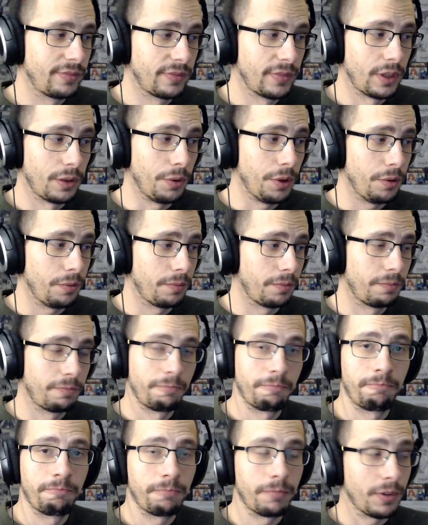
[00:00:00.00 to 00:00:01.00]
Well,
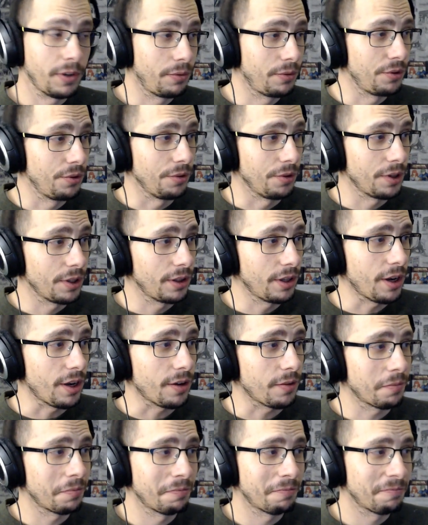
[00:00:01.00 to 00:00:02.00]
would you look at
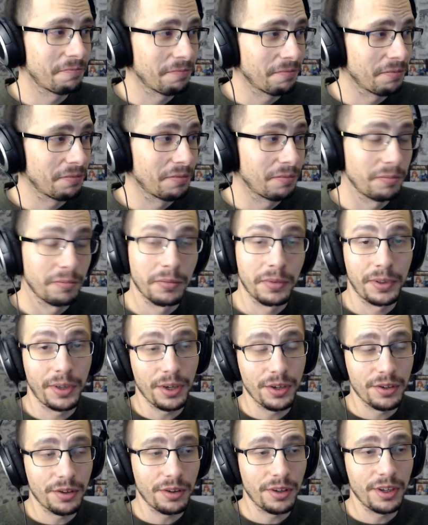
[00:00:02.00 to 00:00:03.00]
that?
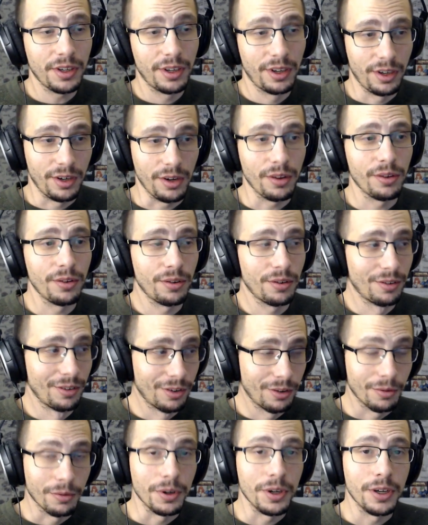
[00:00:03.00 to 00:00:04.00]
Potentially another
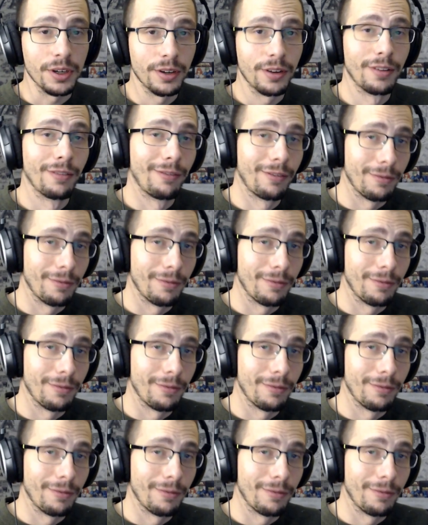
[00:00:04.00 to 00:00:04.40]
green